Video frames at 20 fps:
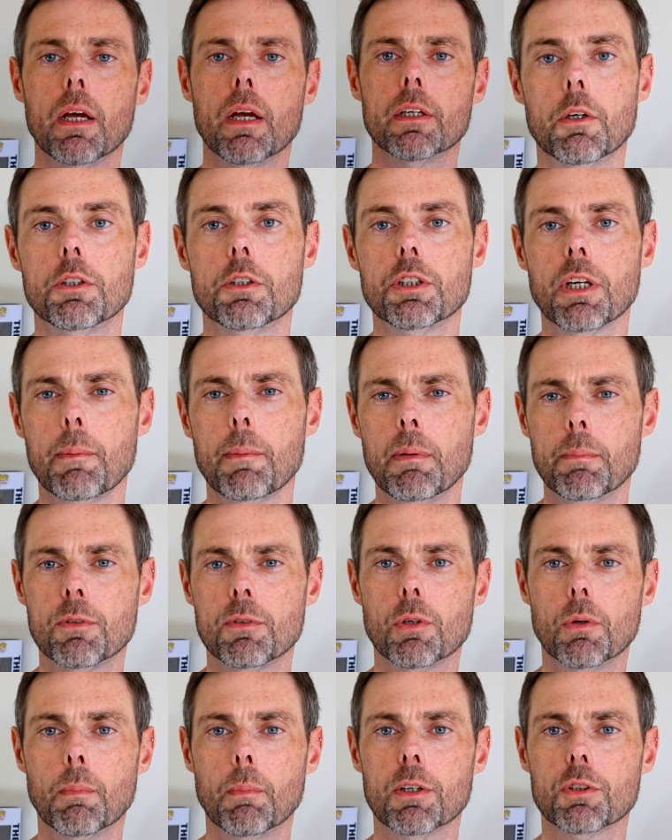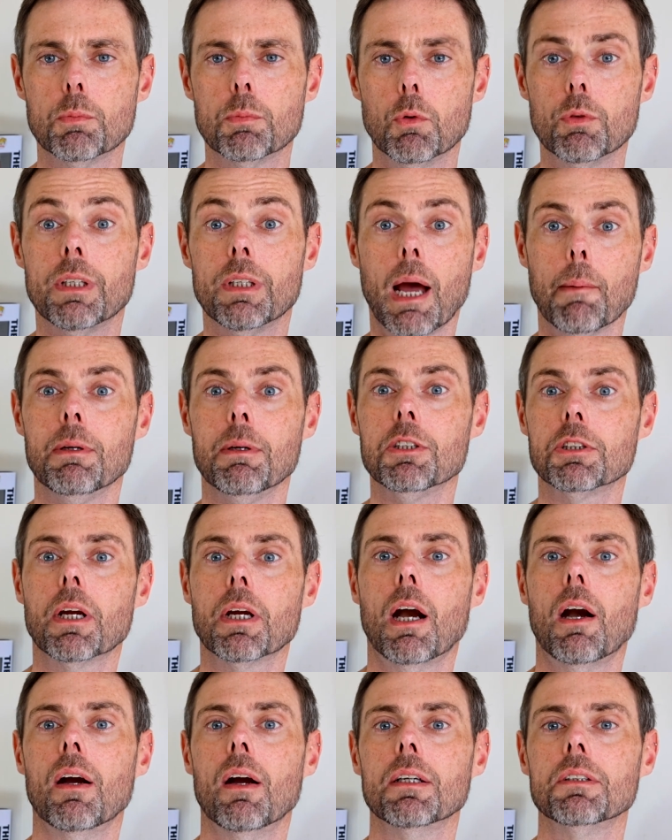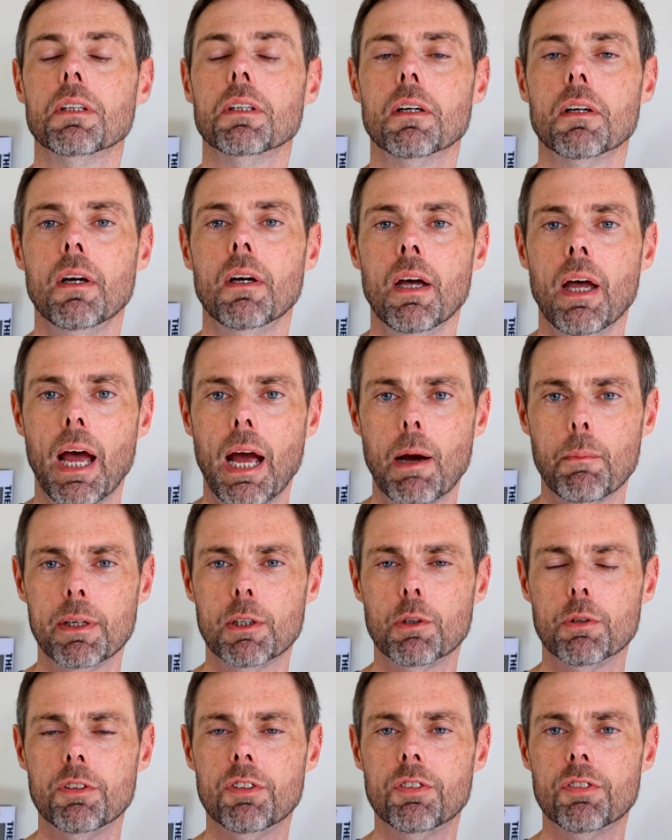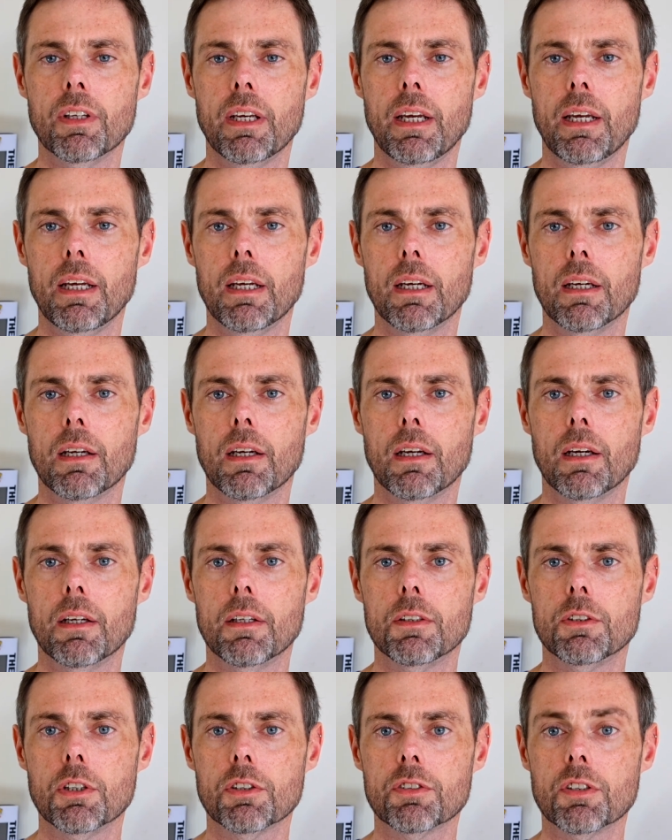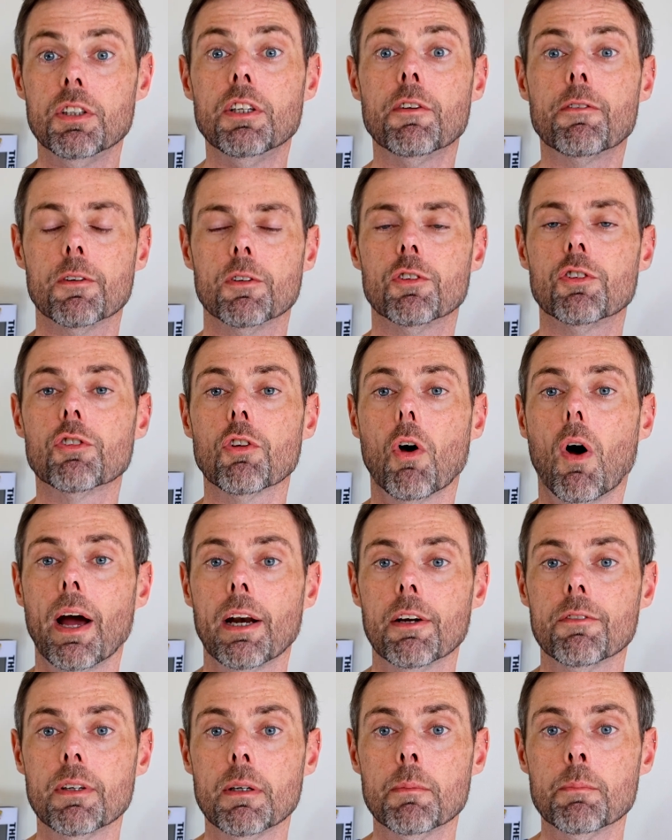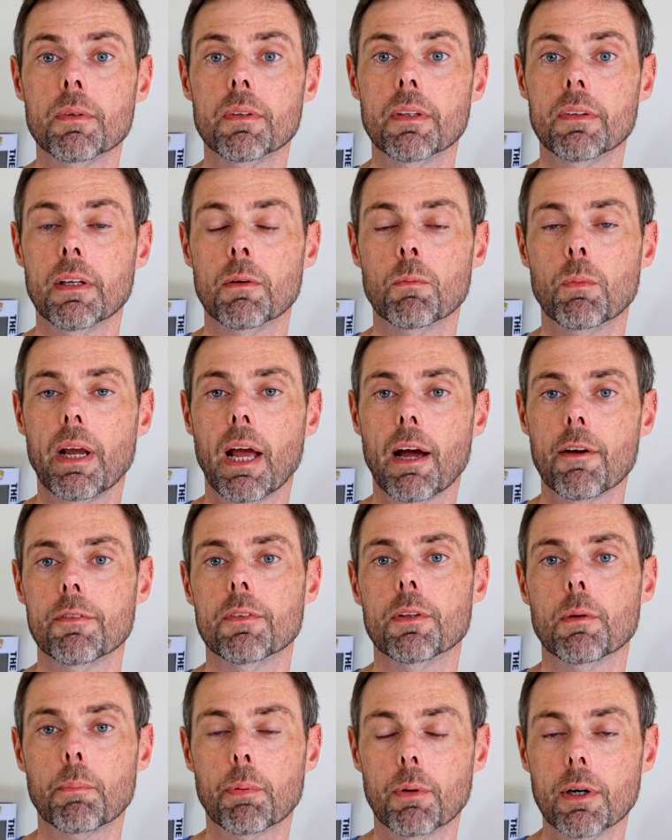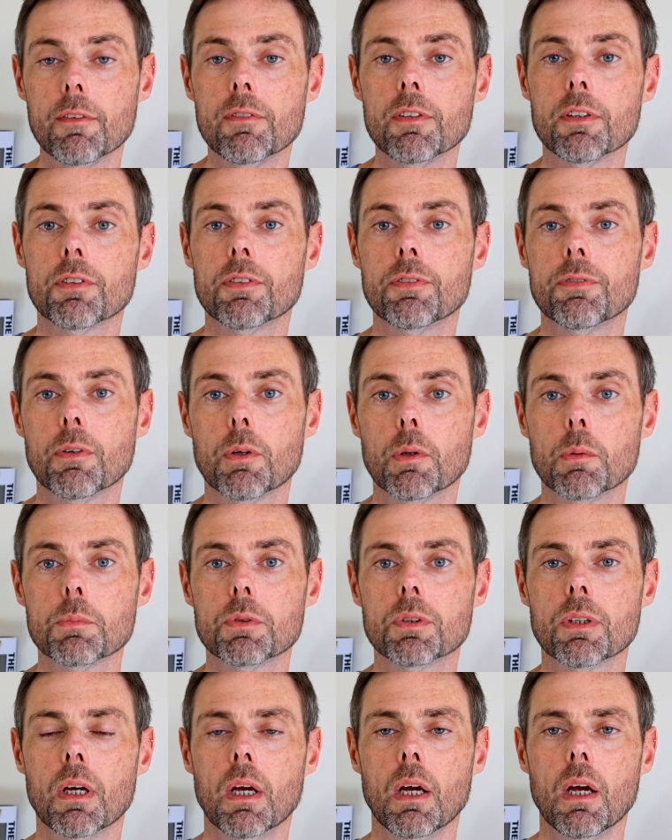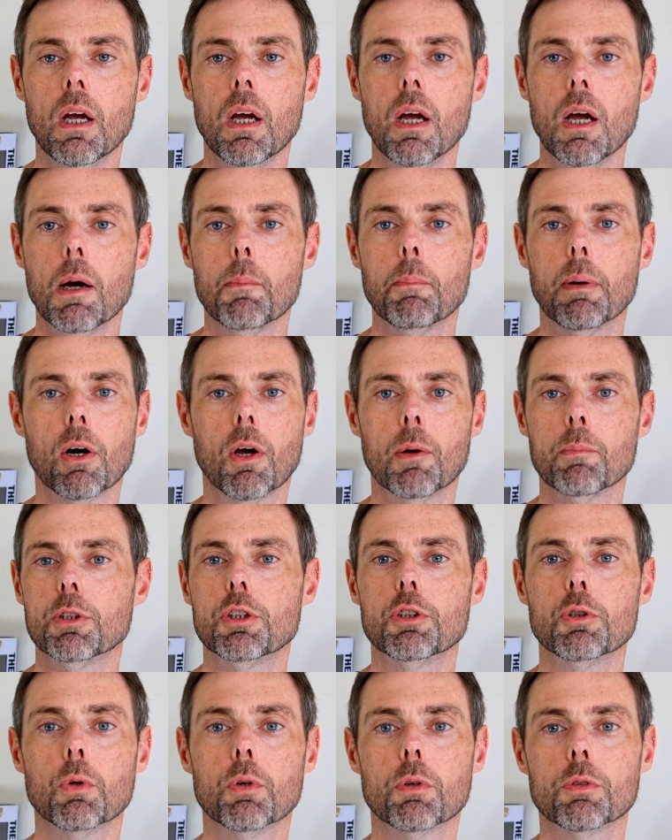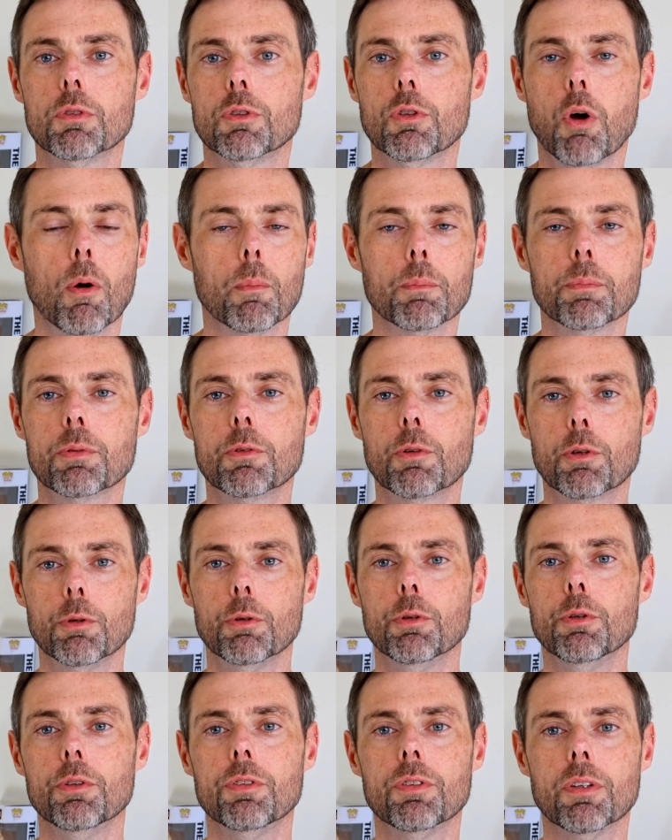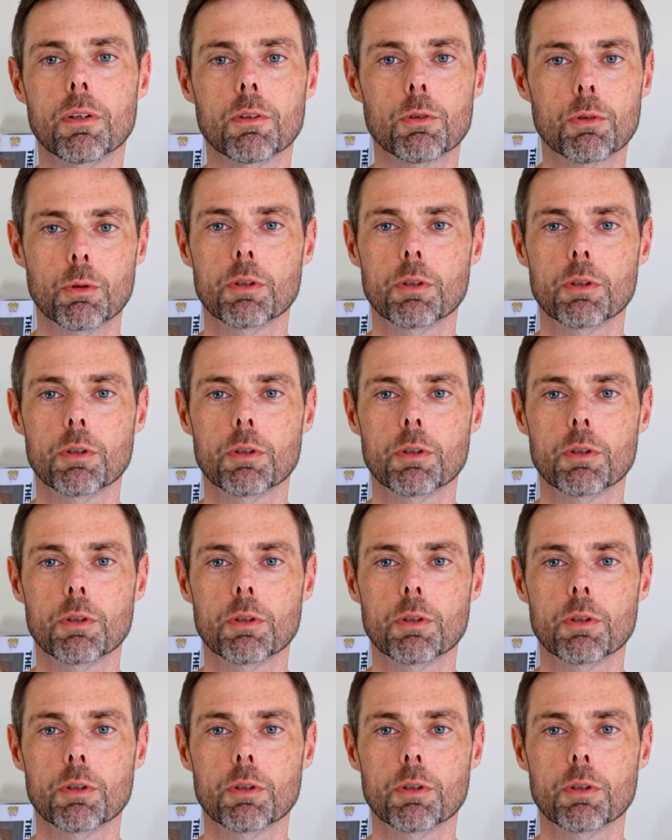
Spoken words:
could shape him into a much more damaged character, and we could see just a different side of him than we have in the previous films. But I'm sure Tom Cruise and